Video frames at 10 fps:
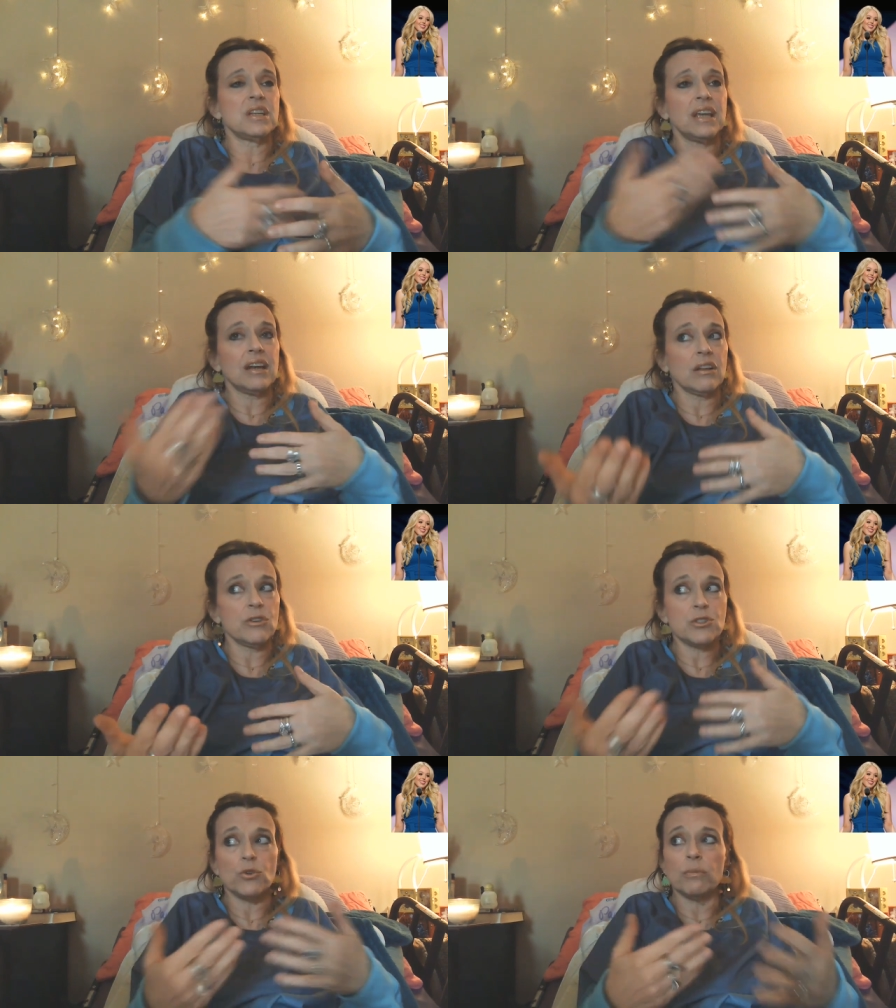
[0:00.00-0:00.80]
close to
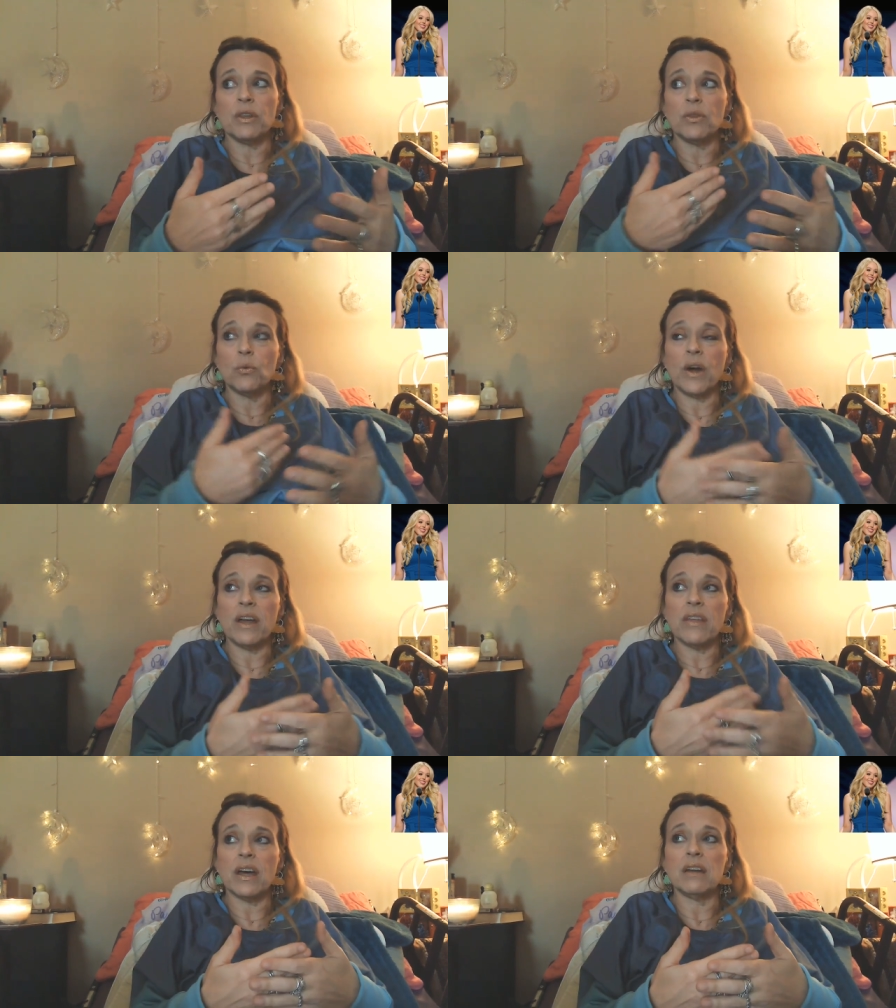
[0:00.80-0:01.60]
him in the way
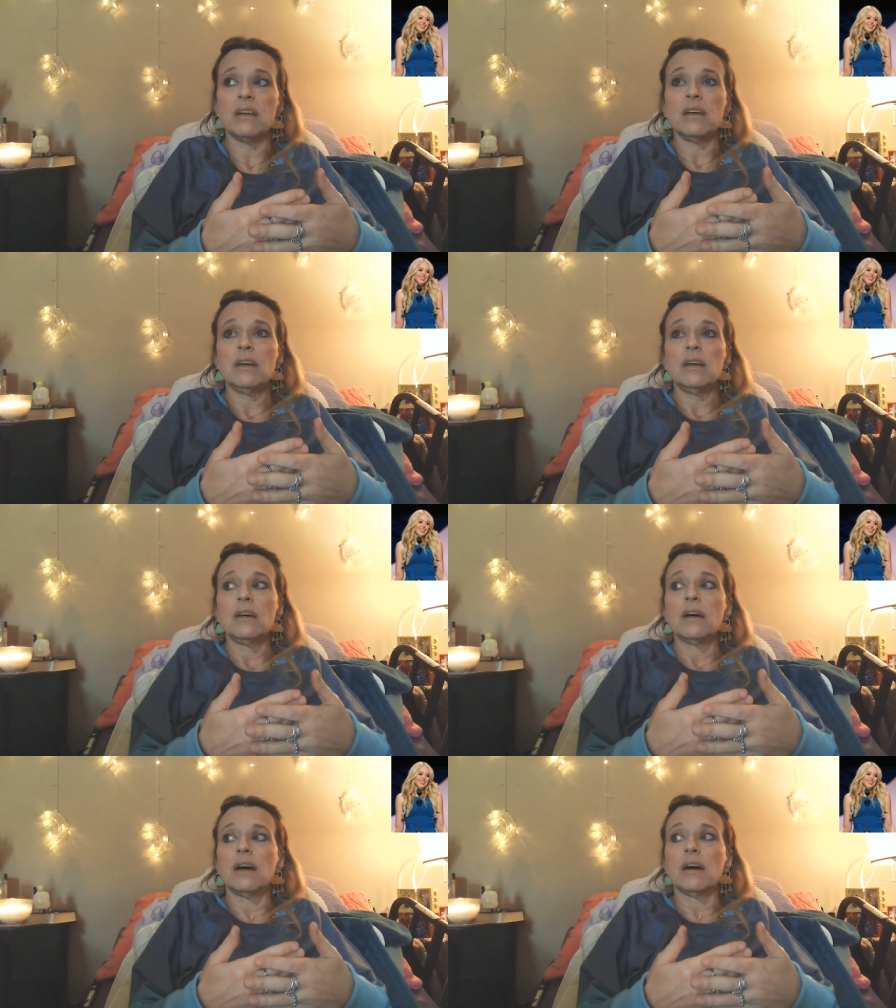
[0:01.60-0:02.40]
that
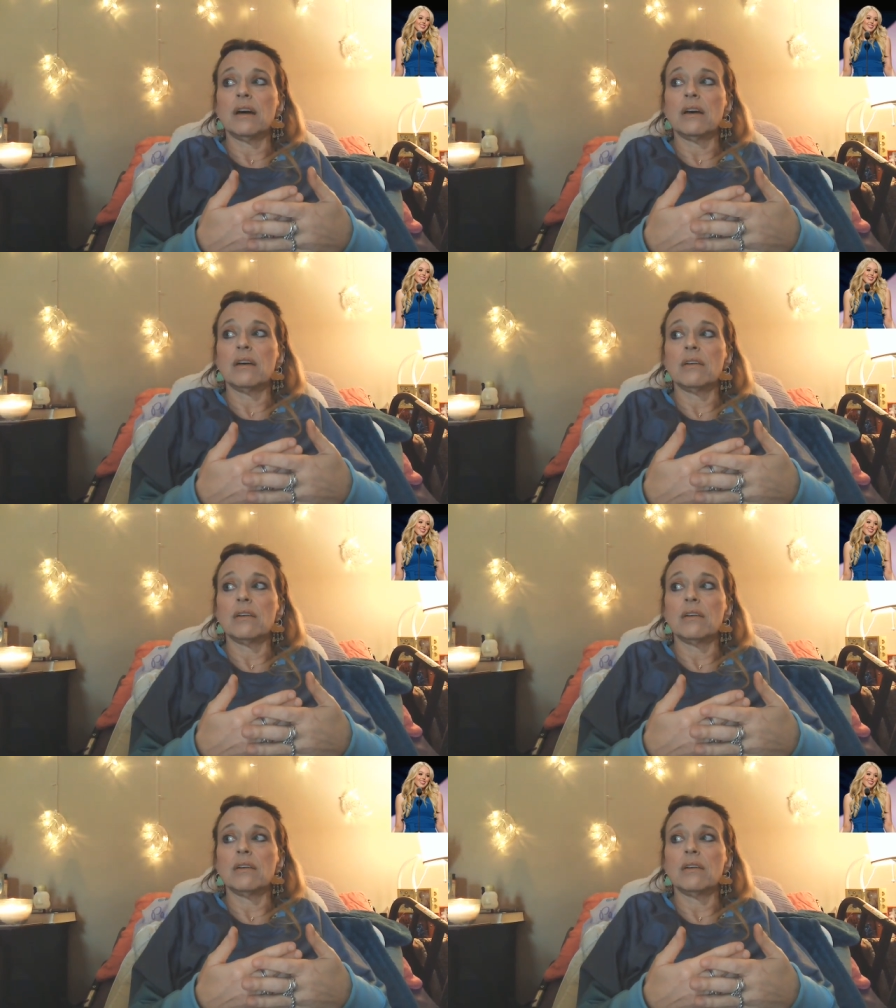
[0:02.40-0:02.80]
uh,